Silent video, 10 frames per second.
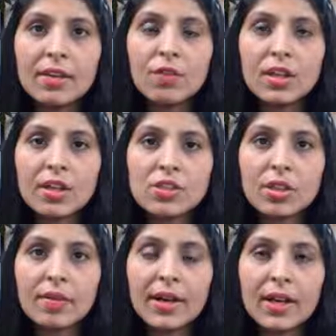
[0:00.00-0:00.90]
then will touch
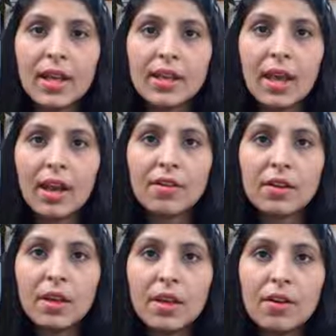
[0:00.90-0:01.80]
the red line,
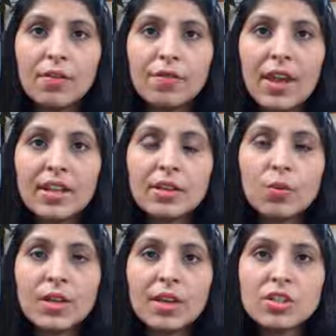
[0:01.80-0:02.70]
and when it
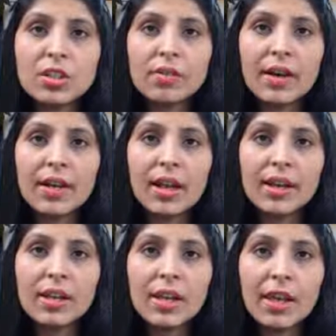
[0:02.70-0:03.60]
will touch the red
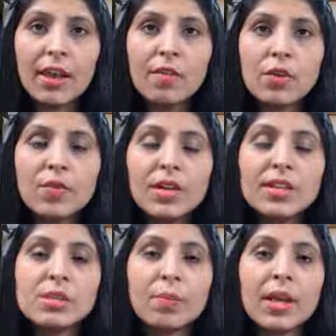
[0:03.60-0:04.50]
line, here we will
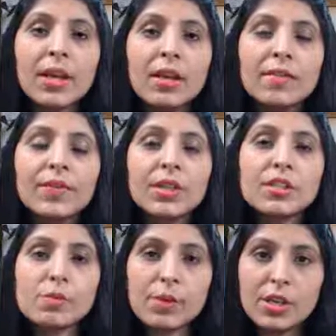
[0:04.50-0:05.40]
display the
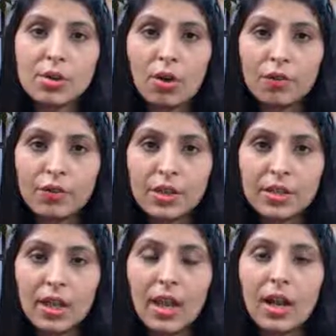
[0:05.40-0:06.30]
speed of
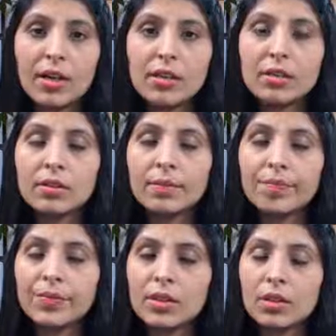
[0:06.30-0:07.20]
it and
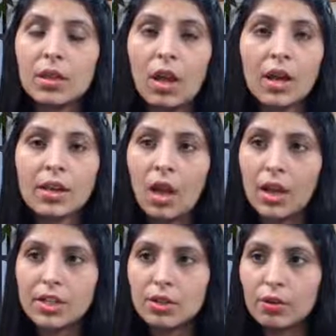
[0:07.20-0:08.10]
the
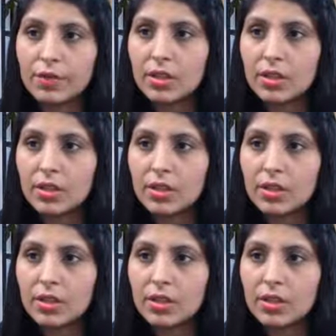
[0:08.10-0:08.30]
ID of